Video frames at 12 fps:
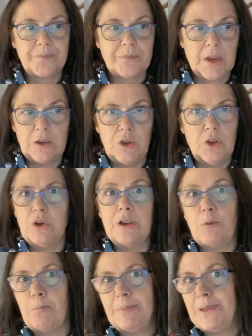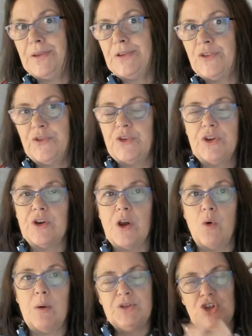You little bitch. You
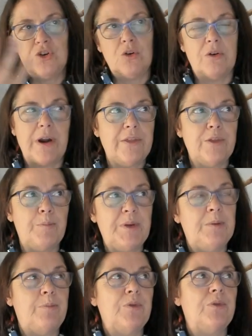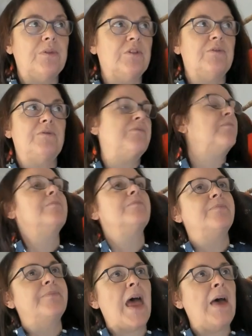know, I'm sure other people who've
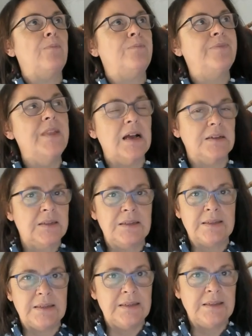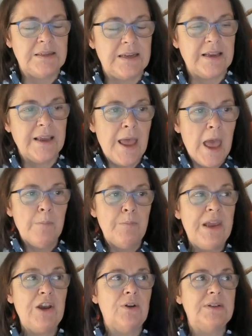had narcissistic
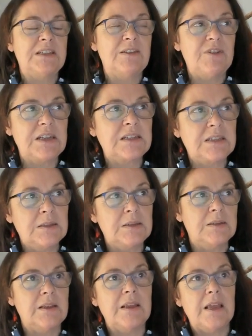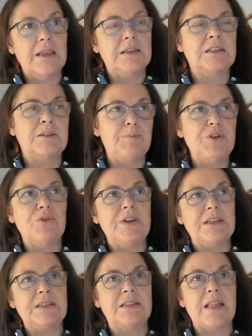parents have
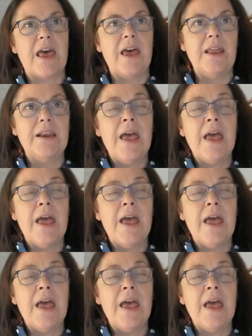experienced that.